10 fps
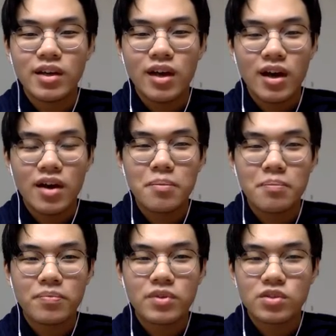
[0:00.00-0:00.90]

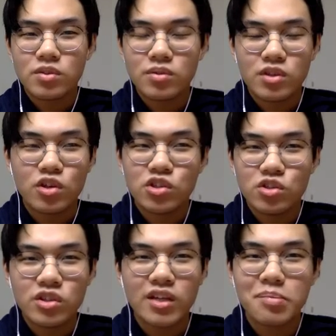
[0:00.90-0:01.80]
So because you
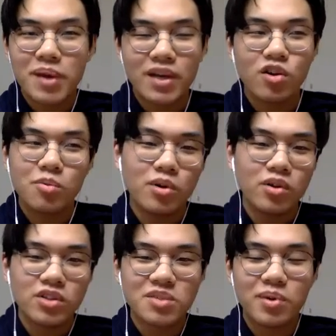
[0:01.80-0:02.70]
just had to pick it up all
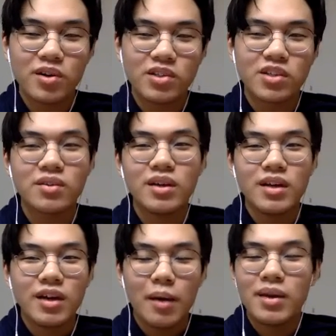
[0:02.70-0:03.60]
on the spot. So
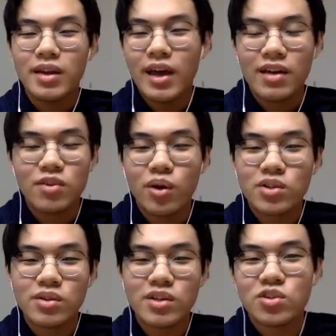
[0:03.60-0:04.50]
I mean, yeah, if you are
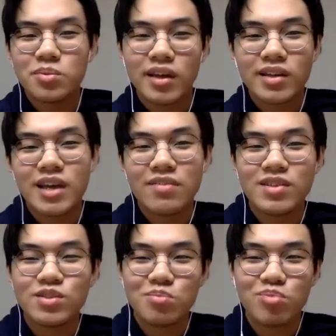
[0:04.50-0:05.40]
doing a summer, like,
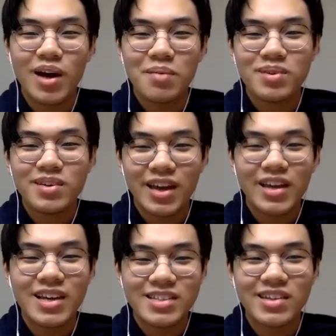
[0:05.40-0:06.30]
definitely do prep in
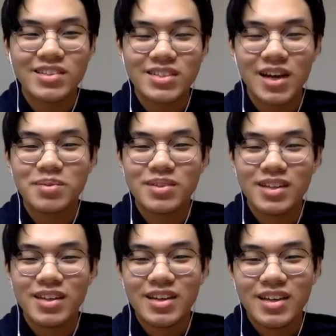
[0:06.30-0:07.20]
case that does happen.
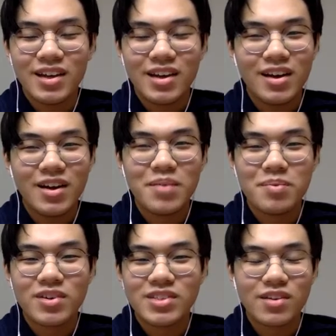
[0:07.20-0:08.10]

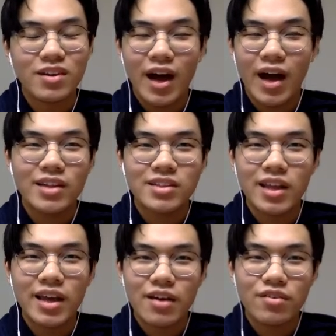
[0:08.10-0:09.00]
Because then I had to
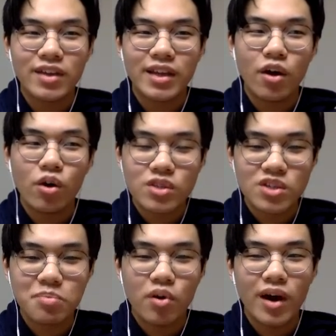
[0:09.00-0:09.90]
learn everything like on the
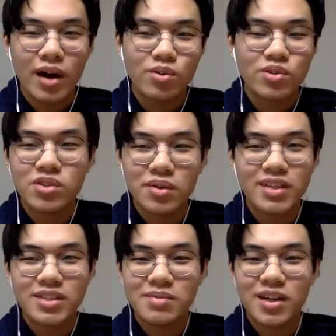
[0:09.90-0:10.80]
spot and also do it at the
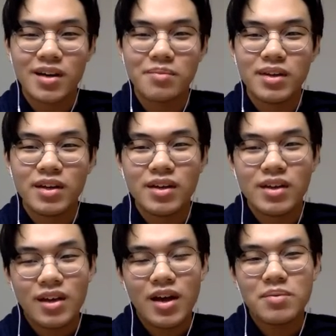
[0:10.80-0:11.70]
same time.
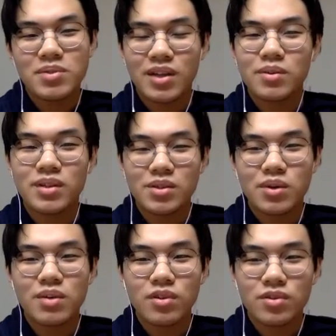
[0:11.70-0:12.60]
So that was
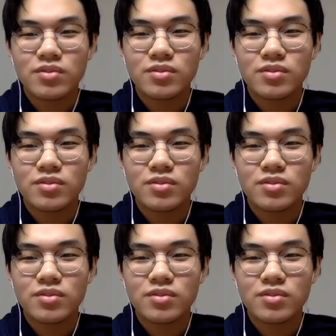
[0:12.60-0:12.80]
quite rough.